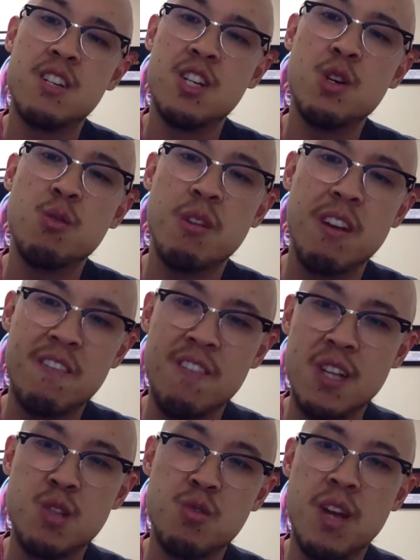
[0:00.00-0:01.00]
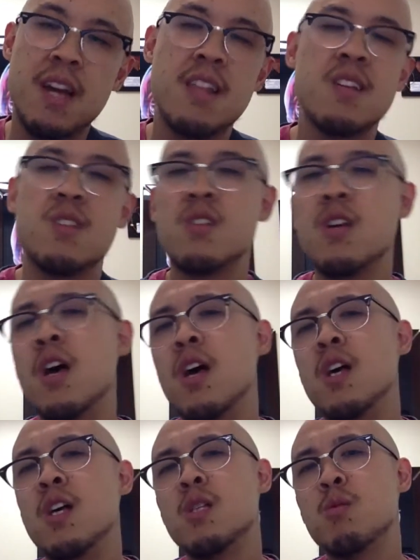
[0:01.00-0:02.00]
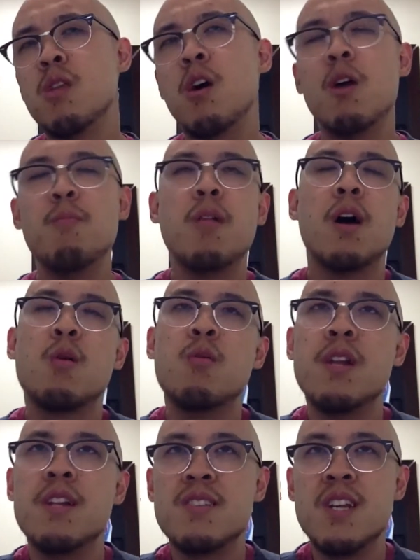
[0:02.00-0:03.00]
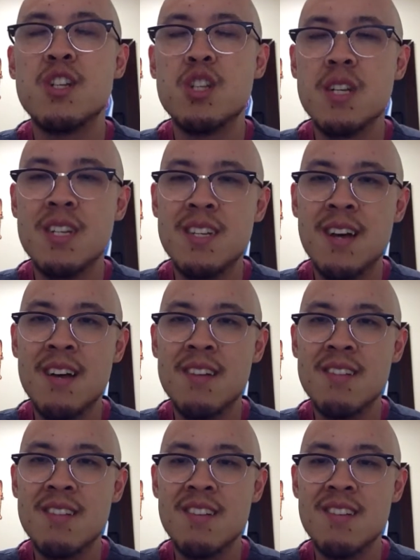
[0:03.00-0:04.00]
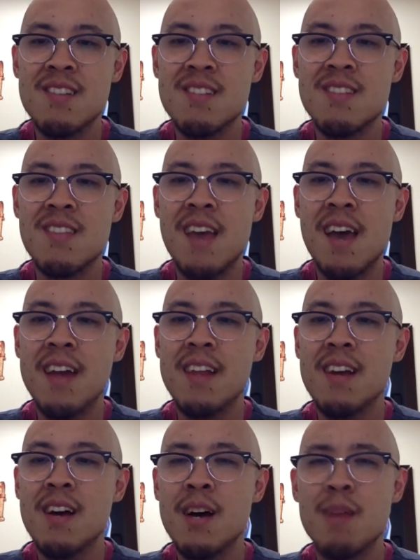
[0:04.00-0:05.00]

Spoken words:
2, it vasodilates. So with the heart block, what it essentially does is that